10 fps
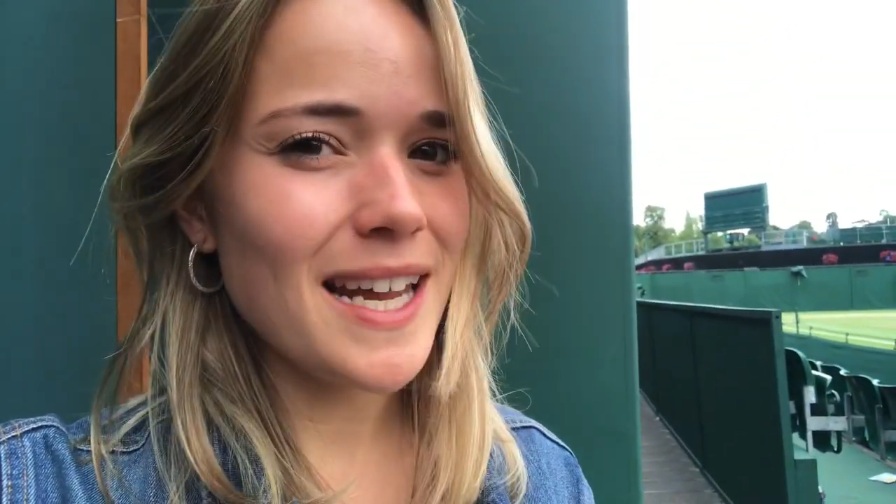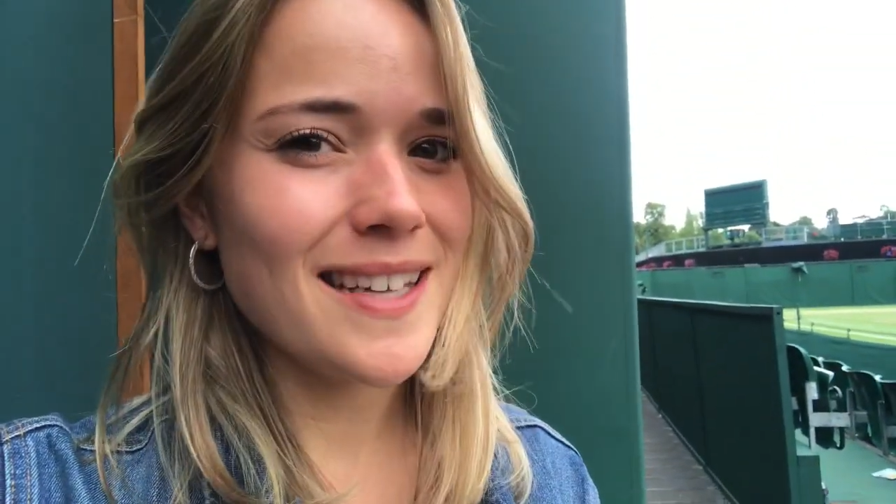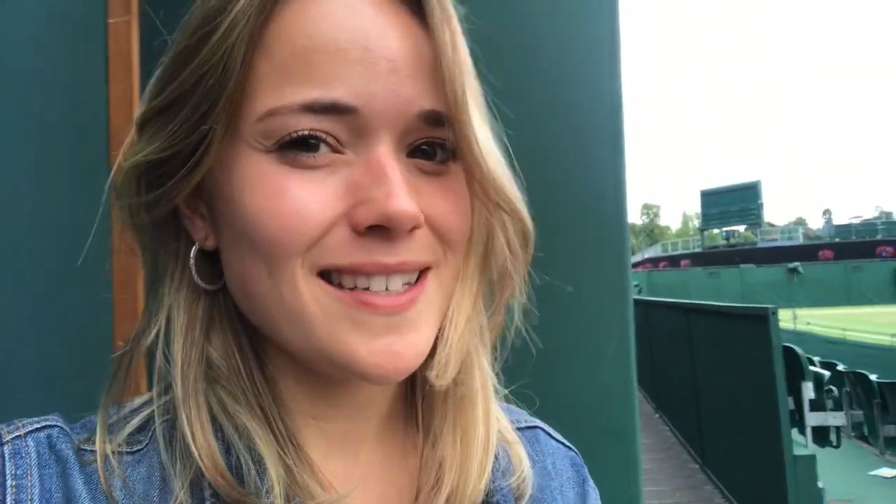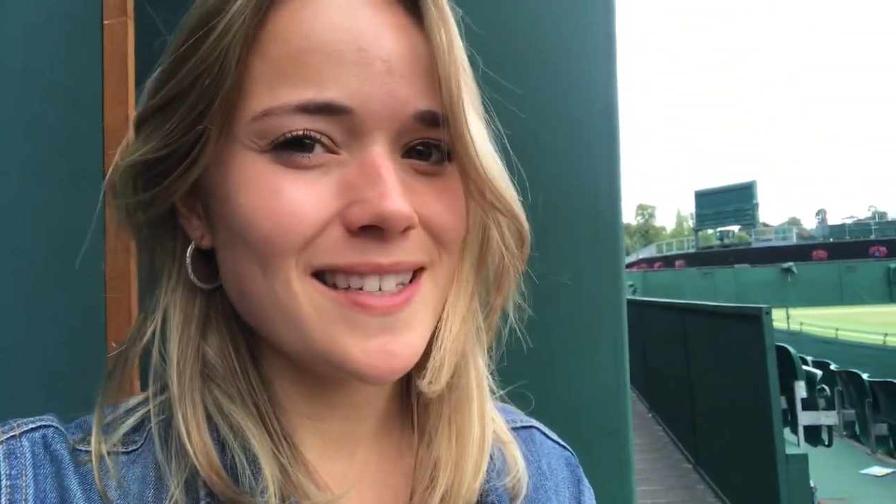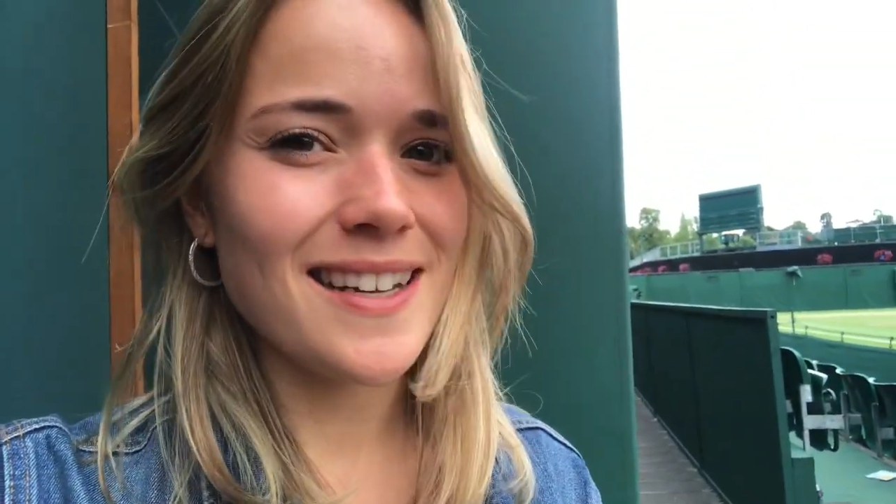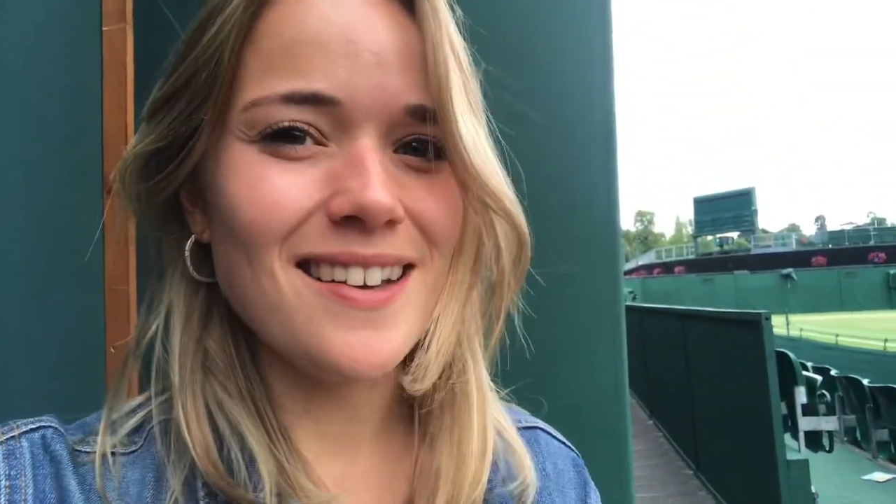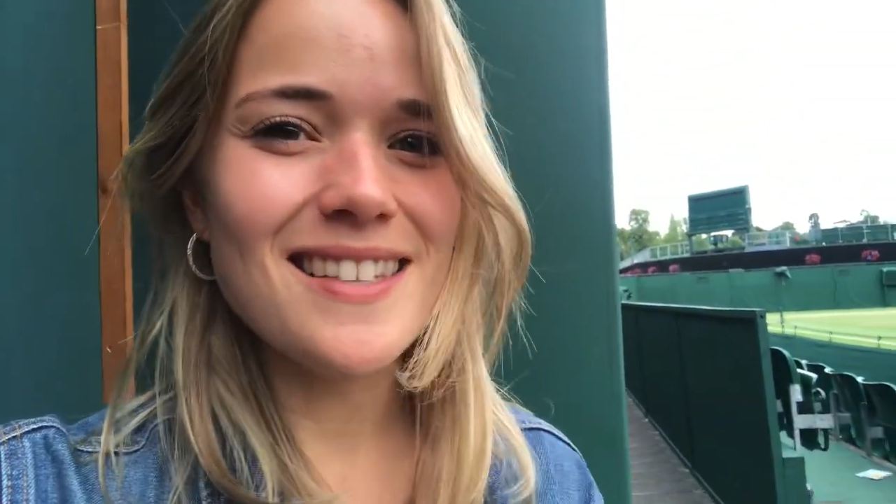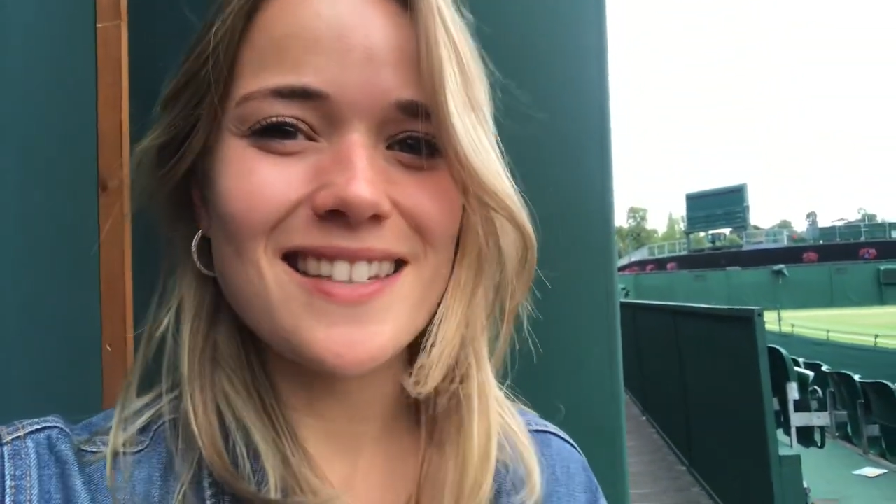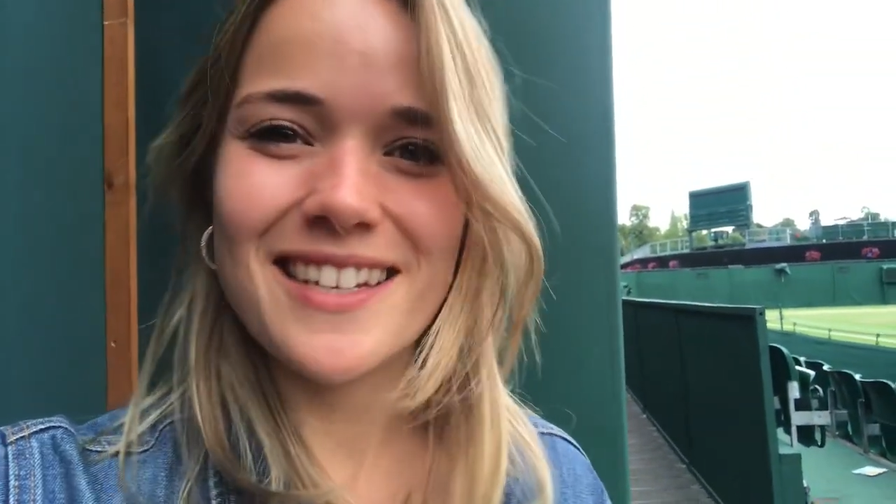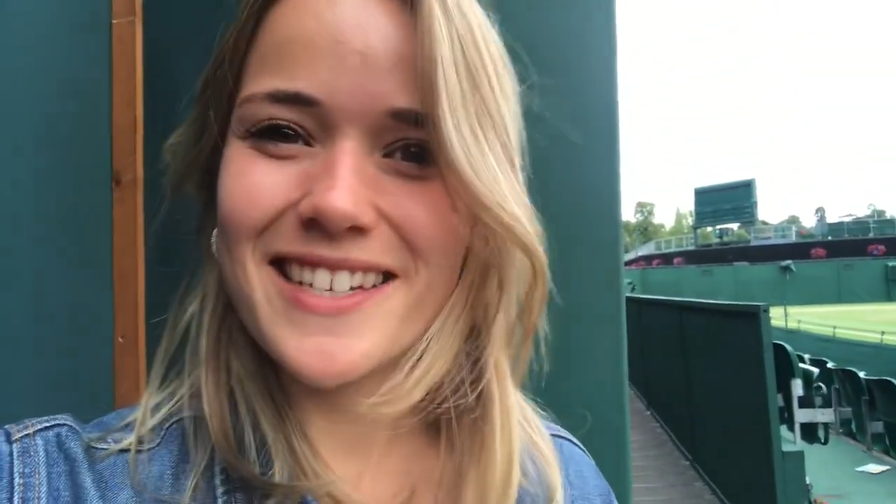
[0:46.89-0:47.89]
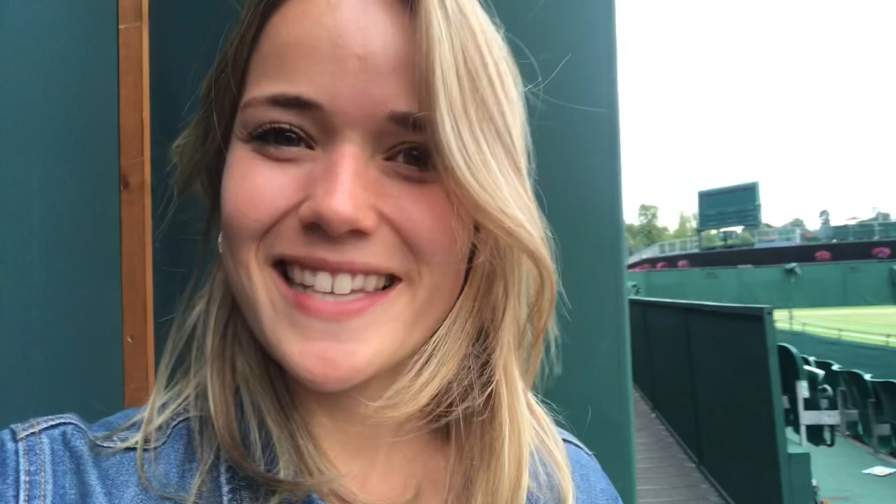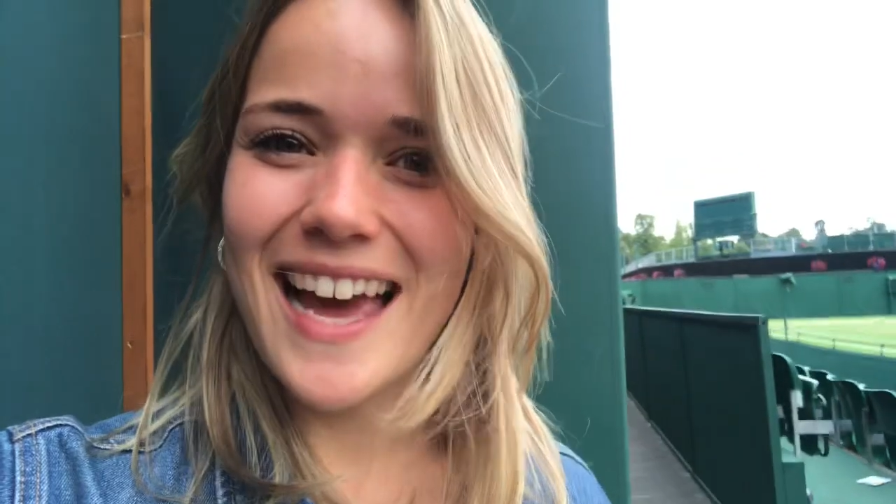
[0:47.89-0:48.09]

tennis stars such as